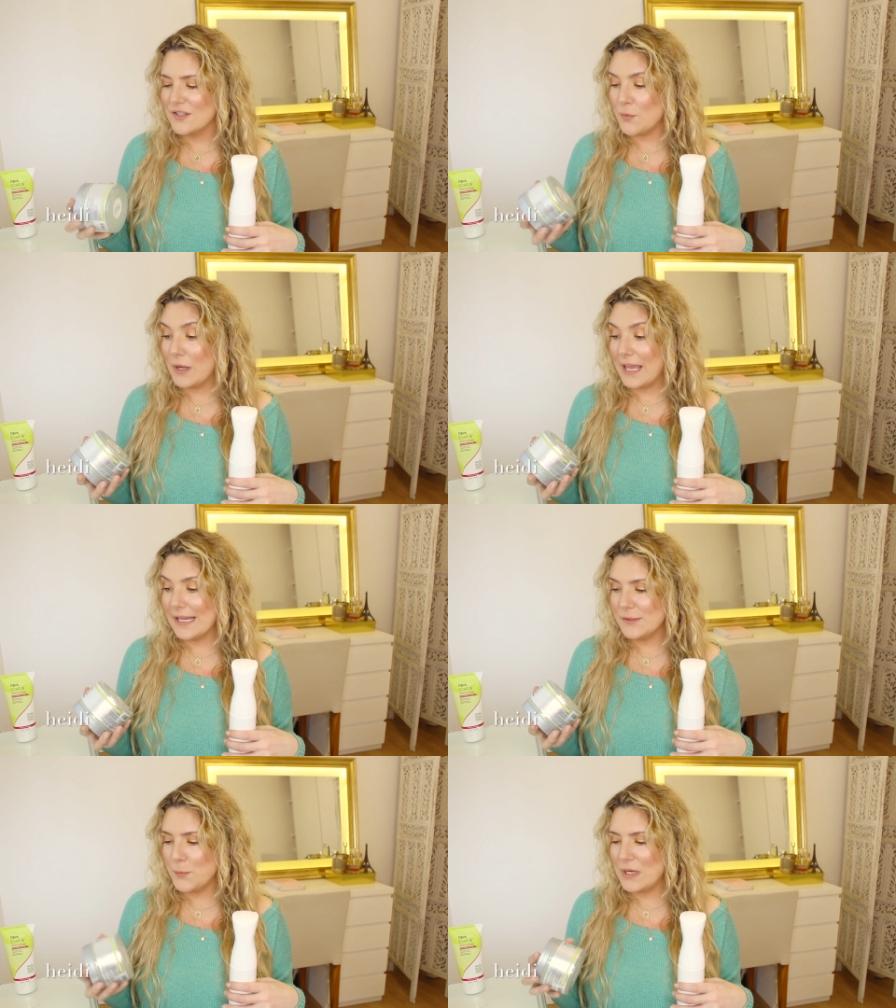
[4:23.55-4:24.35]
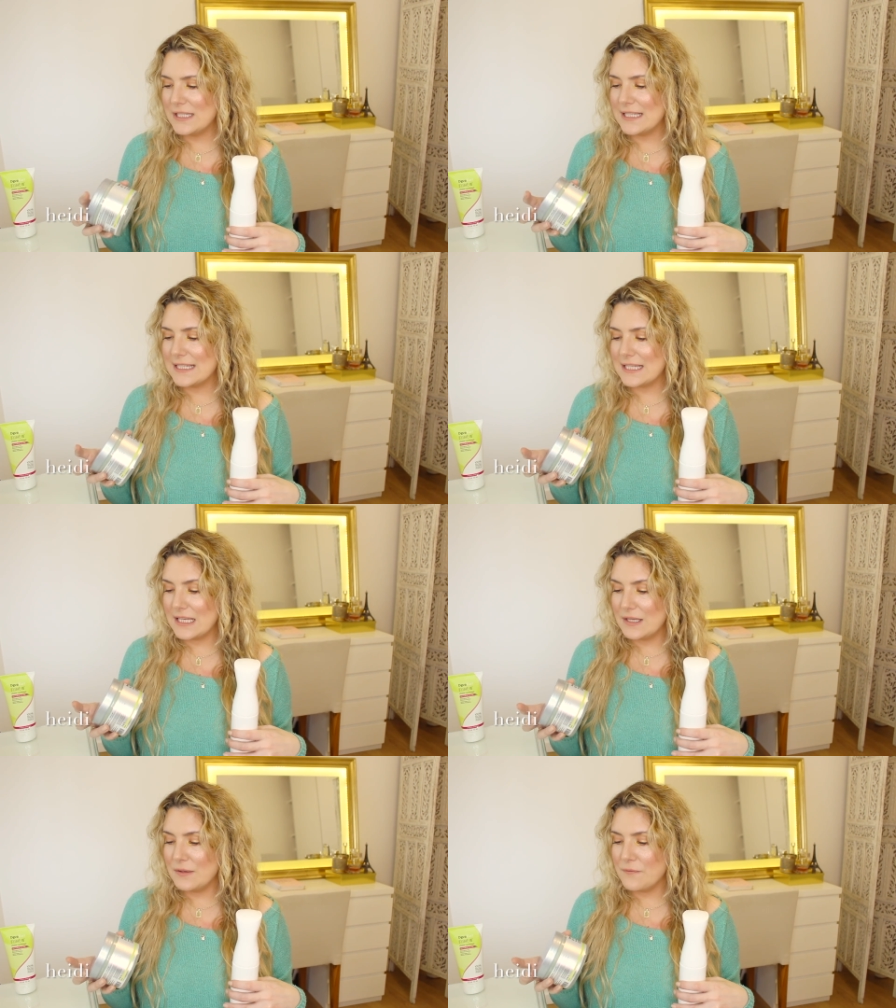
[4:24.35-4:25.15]
So I can't wait to
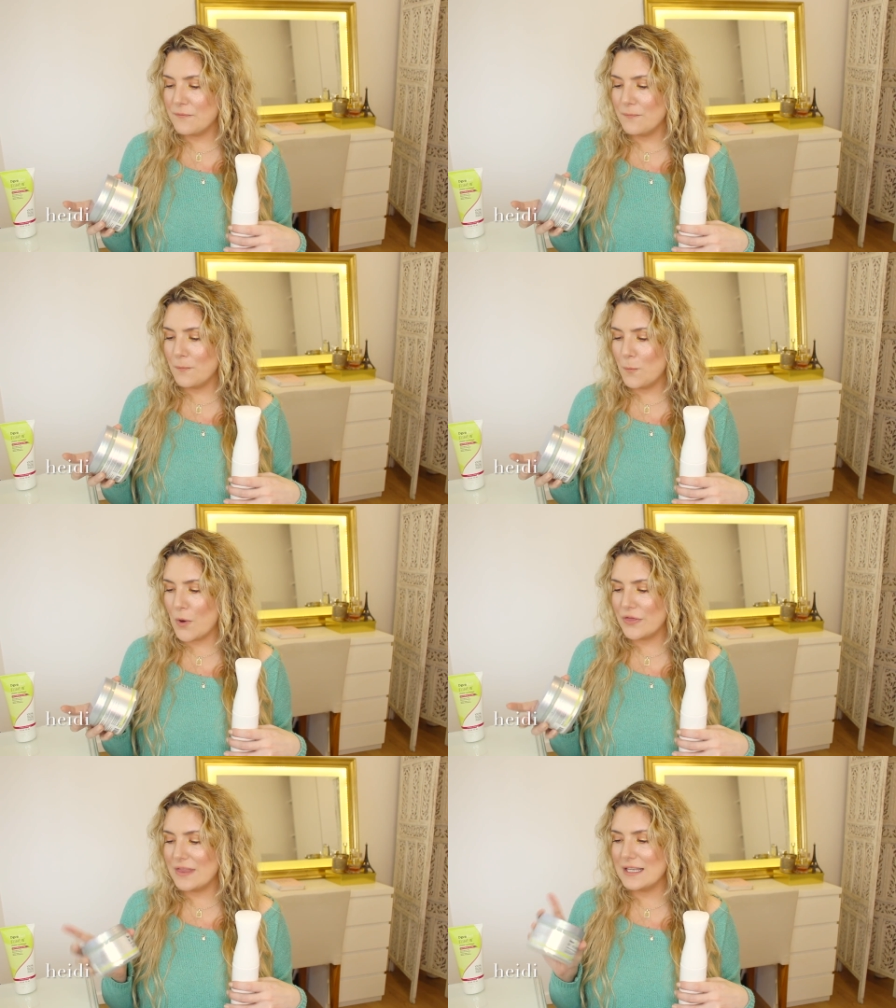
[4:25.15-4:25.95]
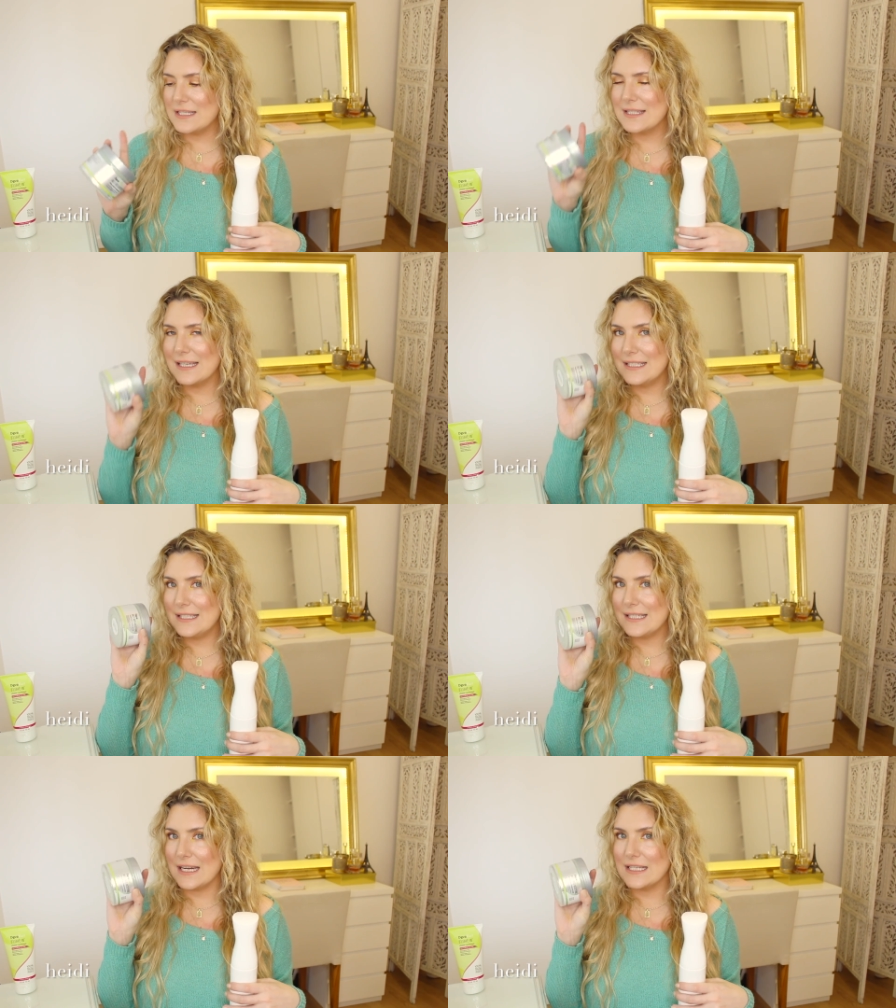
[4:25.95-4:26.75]
see what this
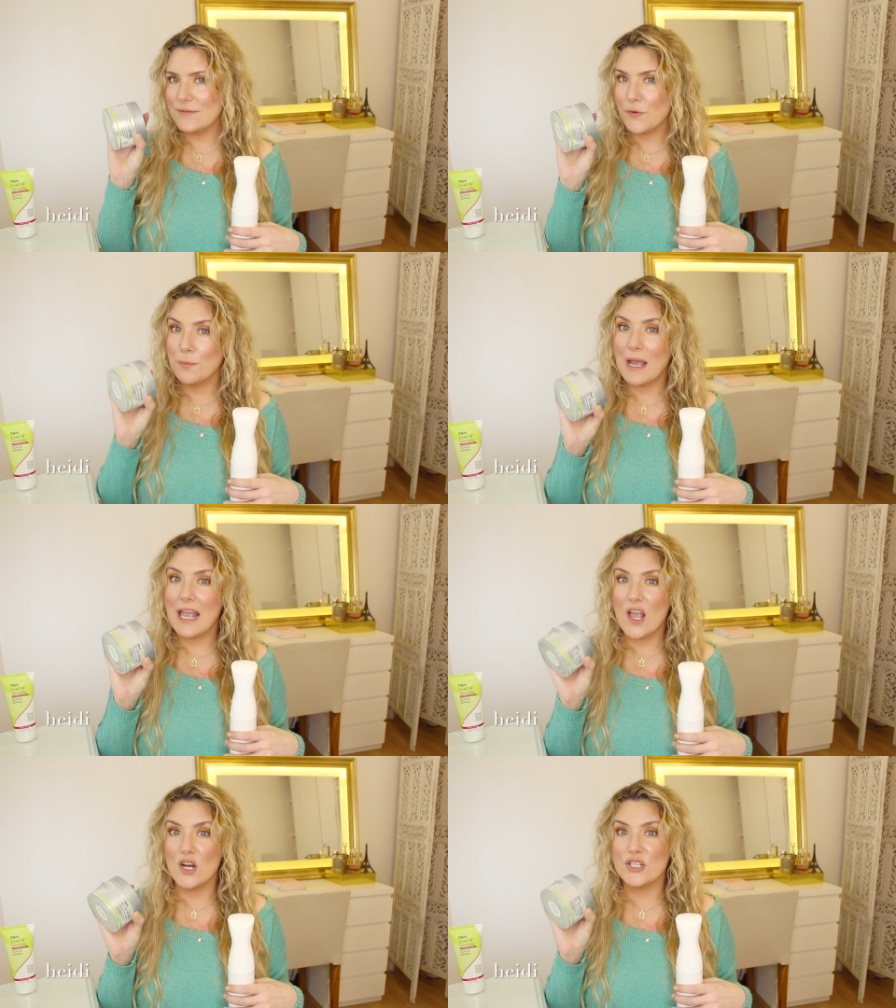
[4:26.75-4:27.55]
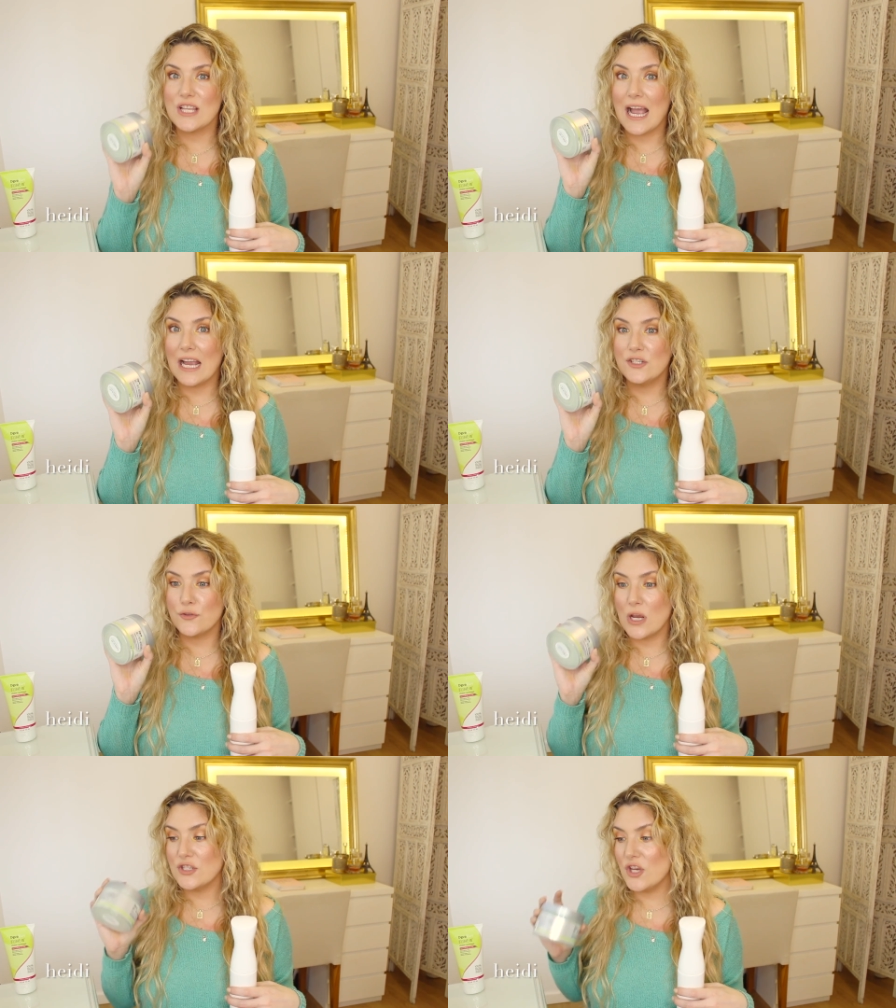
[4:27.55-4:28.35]
does for my hair's
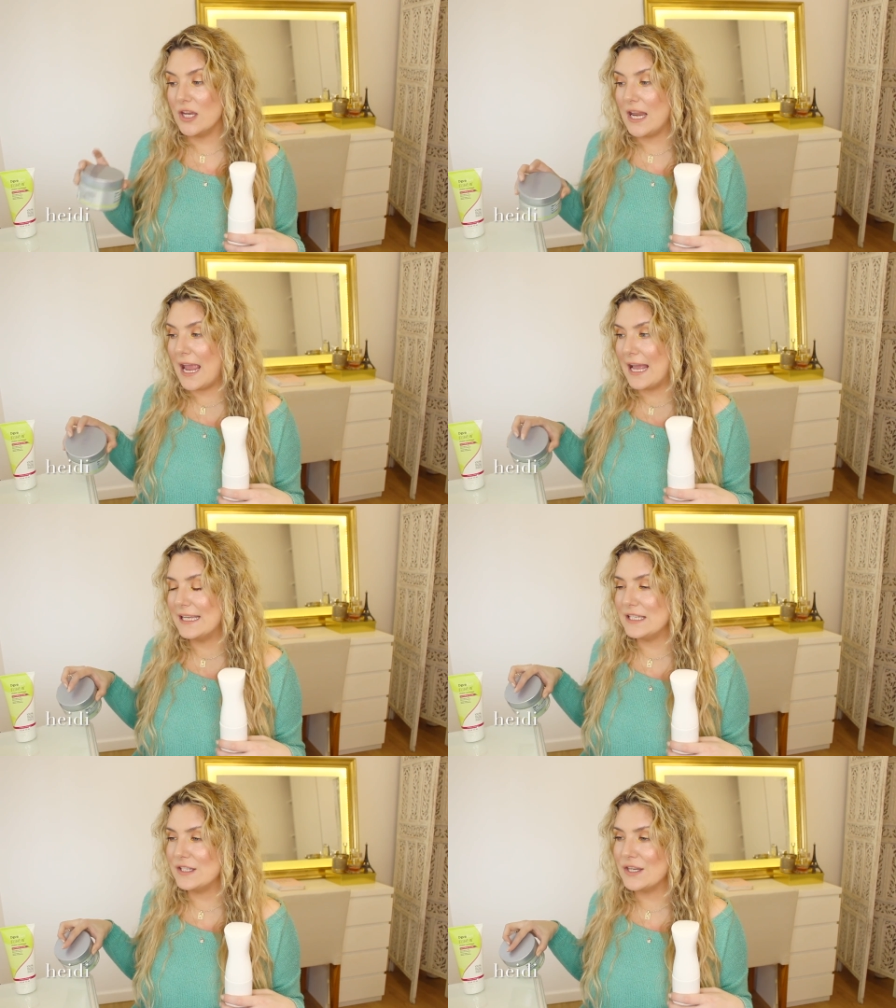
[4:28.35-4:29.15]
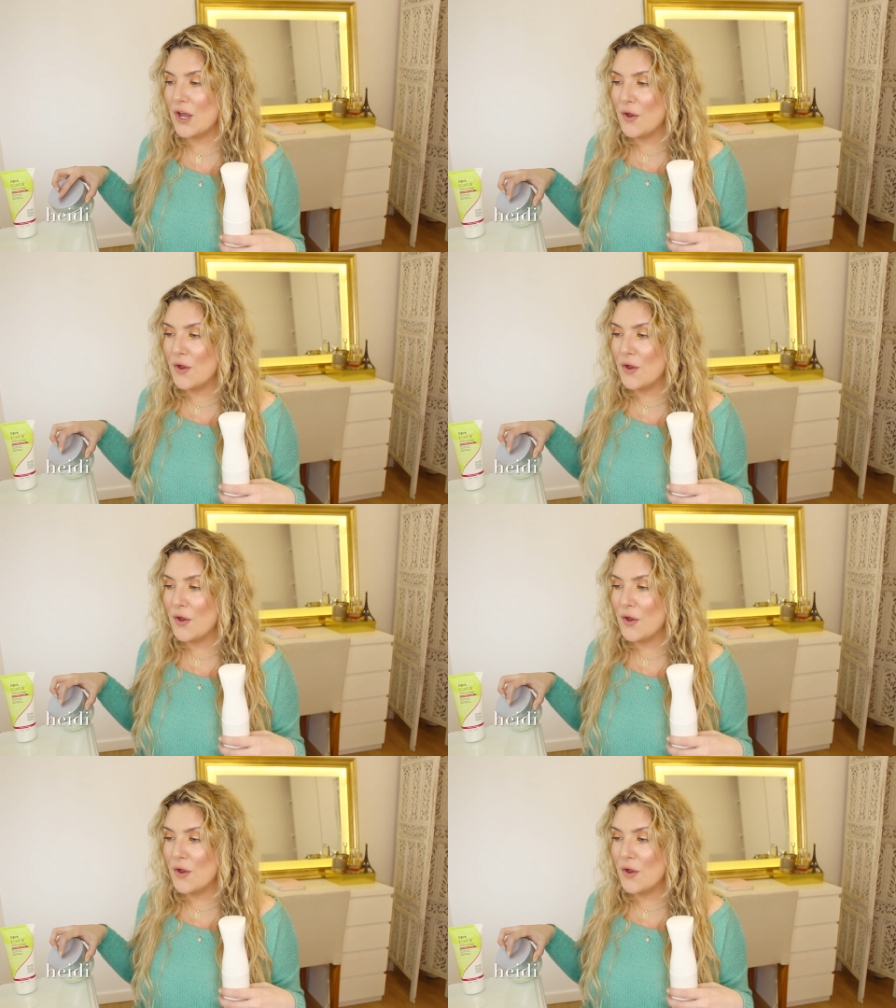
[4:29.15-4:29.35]
hydration and